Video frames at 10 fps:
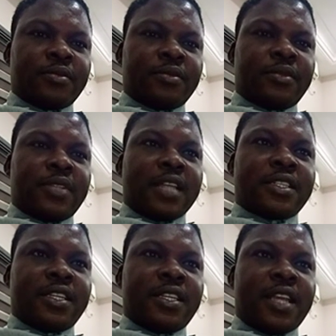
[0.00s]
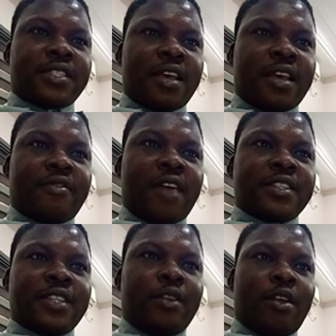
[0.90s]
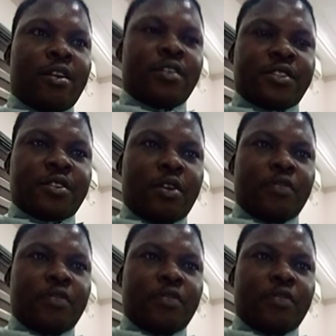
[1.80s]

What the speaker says: that see themselves as the lords of the